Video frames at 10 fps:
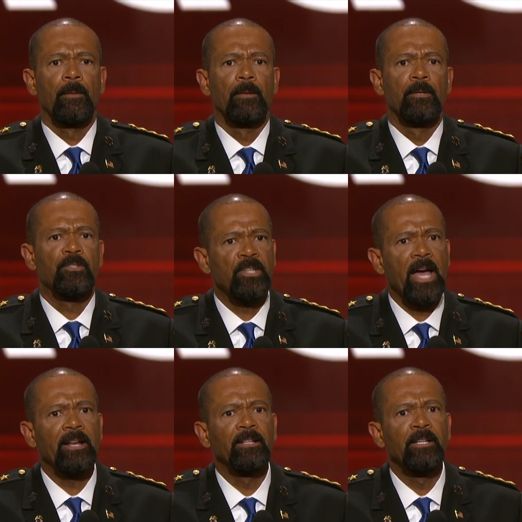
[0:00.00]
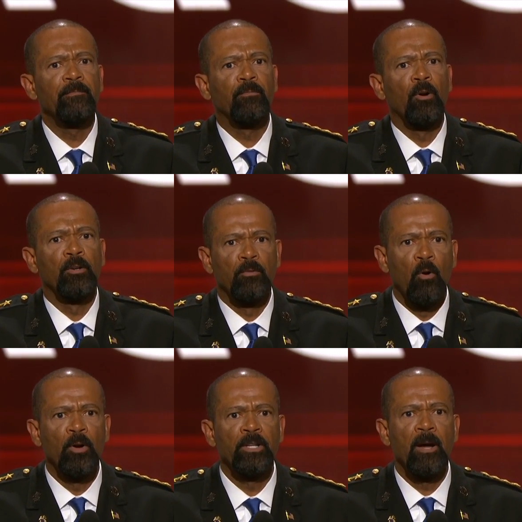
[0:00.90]
Sadly, for a
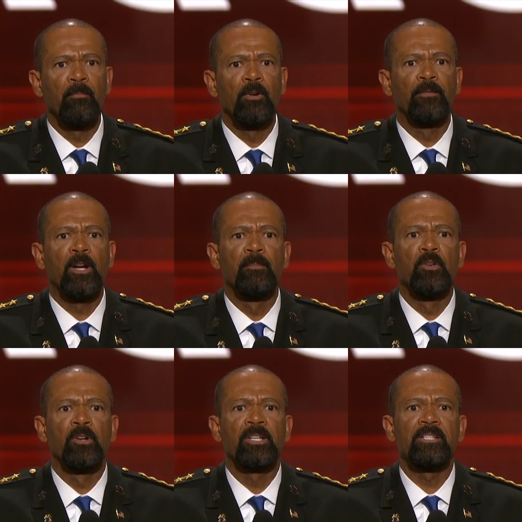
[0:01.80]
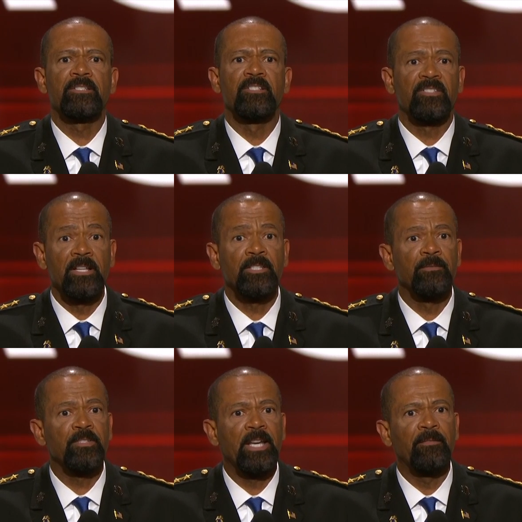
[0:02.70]
growing number of communities, the sense of
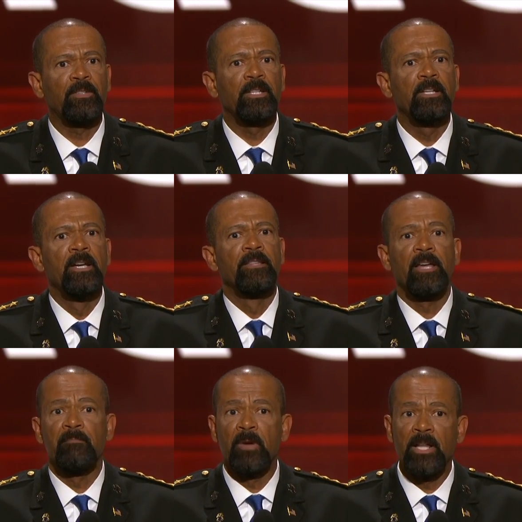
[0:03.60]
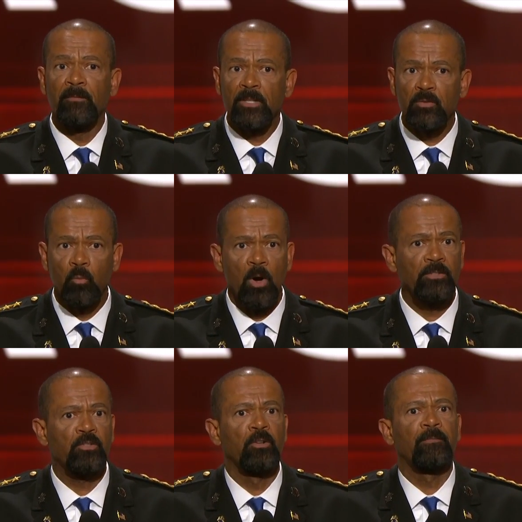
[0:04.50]
safety that many of us
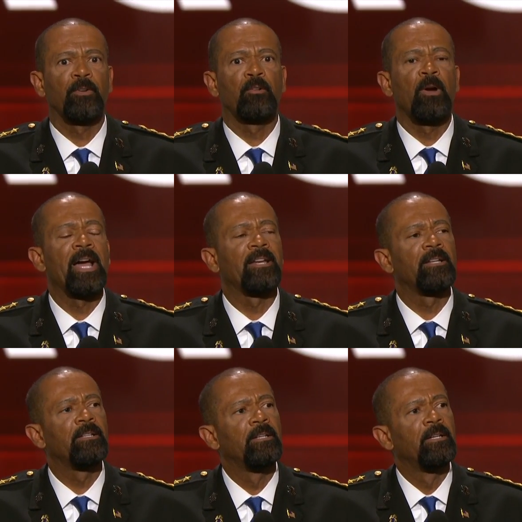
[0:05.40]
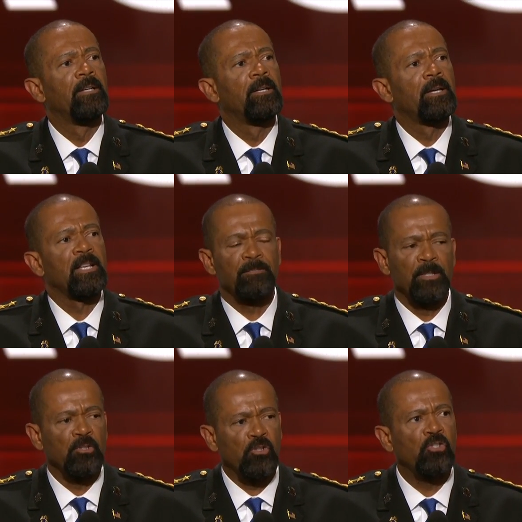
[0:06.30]
once took for granted has
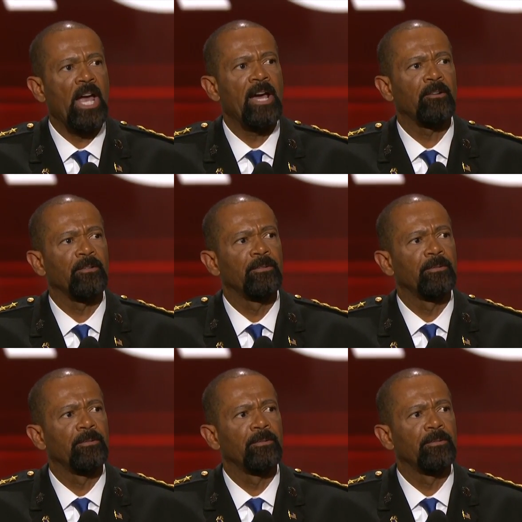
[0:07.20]
been shattered.